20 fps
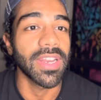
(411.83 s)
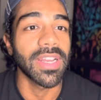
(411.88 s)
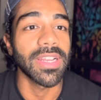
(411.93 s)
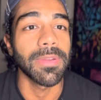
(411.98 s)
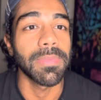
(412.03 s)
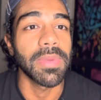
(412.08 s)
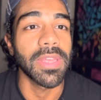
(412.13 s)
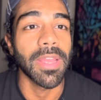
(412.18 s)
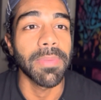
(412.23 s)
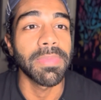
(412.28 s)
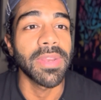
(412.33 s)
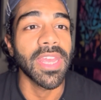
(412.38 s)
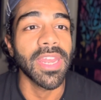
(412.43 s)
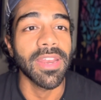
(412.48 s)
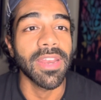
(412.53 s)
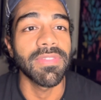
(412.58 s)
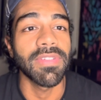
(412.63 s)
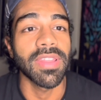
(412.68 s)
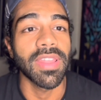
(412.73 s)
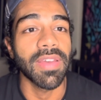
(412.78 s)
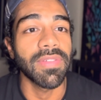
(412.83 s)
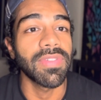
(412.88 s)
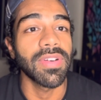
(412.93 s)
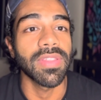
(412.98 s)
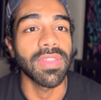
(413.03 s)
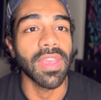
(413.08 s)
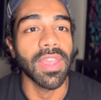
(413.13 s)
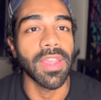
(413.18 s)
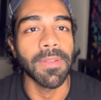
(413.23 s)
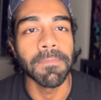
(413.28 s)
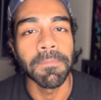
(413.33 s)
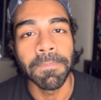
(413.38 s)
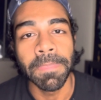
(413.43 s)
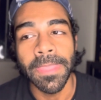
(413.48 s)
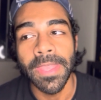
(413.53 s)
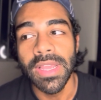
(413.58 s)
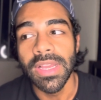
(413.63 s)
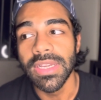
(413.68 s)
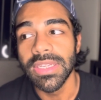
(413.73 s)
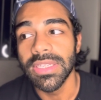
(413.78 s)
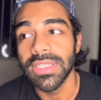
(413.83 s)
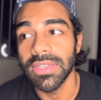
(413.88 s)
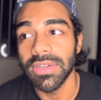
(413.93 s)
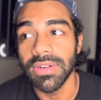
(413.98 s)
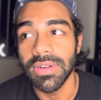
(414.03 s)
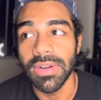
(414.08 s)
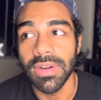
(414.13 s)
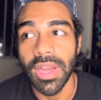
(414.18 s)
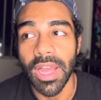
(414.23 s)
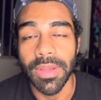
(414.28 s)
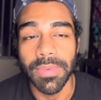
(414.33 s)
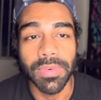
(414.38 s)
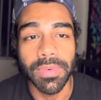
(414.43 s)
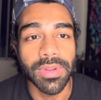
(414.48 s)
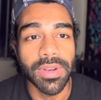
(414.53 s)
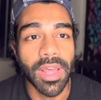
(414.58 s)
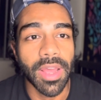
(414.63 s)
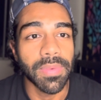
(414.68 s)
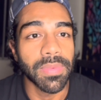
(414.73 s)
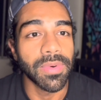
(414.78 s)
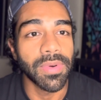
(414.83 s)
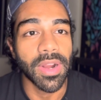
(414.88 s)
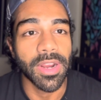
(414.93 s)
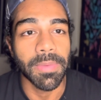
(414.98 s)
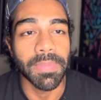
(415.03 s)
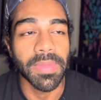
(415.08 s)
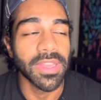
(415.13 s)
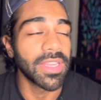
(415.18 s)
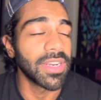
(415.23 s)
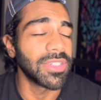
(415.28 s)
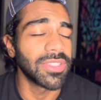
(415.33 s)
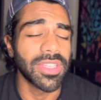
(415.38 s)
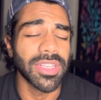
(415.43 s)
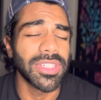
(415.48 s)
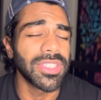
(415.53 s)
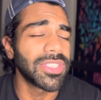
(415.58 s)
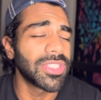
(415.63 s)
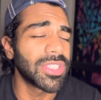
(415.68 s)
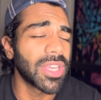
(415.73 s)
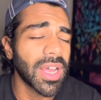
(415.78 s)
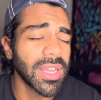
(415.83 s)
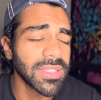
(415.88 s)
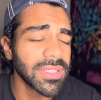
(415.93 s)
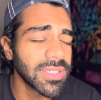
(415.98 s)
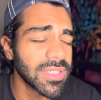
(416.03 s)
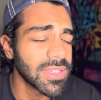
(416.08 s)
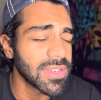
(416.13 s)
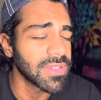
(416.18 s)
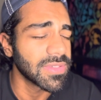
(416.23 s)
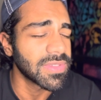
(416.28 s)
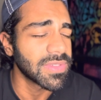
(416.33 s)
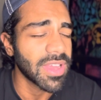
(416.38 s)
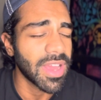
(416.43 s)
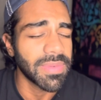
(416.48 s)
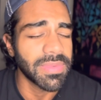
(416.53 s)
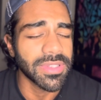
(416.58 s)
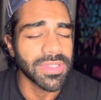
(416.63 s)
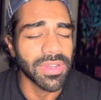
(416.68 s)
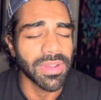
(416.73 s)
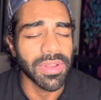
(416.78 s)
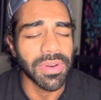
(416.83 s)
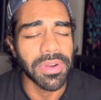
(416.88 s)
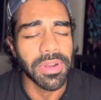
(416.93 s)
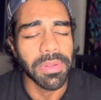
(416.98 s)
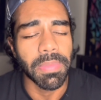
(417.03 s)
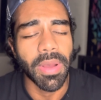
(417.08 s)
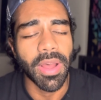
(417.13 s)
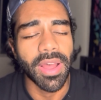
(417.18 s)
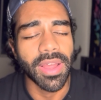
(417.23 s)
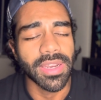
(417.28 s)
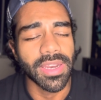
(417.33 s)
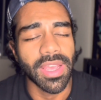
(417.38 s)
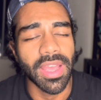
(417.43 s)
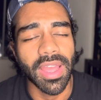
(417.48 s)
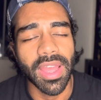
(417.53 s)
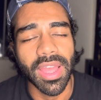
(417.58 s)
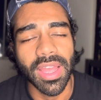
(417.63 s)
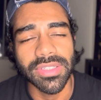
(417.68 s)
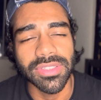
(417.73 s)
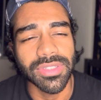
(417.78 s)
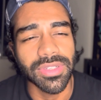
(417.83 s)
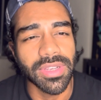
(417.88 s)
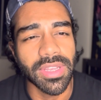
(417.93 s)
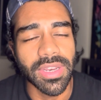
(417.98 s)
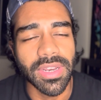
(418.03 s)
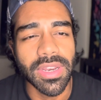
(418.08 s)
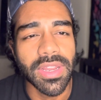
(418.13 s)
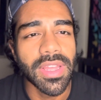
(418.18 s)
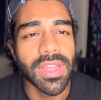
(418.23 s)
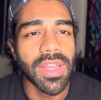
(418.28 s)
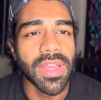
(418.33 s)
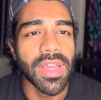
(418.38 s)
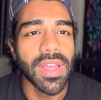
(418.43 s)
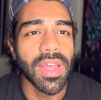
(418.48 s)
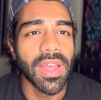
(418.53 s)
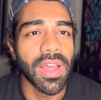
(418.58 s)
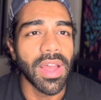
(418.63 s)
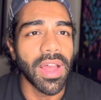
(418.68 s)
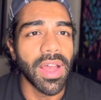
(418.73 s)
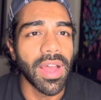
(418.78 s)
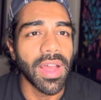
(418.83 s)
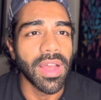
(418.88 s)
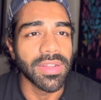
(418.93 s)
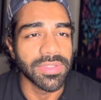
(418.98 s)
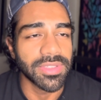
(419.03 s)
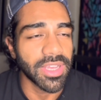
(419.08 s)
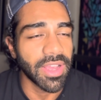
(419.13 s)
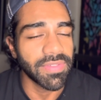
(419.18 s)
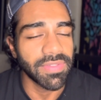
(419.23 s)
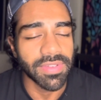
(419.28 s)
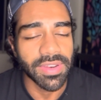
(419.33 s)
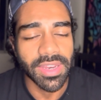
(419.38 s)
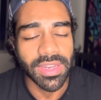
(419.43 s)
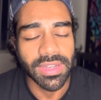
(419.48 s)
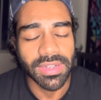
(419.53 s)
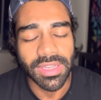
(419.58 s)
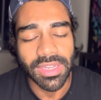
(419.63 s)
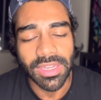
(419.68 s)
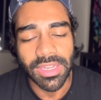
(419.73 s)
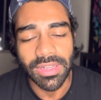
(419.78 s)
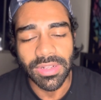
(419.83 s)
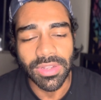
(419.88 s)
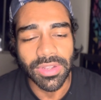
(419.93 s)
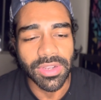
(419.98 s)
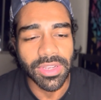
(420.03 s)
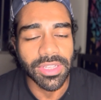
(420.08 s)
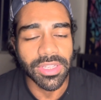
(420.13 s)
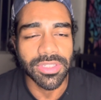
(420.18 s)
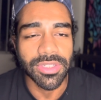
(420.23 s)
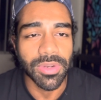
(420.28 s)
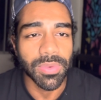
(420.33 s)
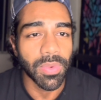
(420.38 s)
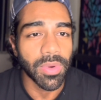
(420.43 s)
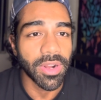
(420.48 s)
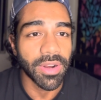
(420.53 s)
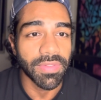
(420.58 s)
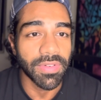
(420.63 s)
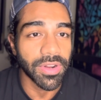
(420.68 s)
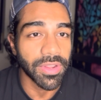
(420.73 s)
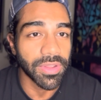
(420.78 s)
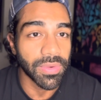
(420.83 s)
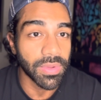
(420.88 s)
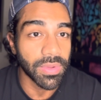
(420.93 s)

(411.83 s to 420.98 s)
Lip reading: be updated with everything. So I would recommend. There's tons of cybersecurity podcasts. You can definitely look into whatever you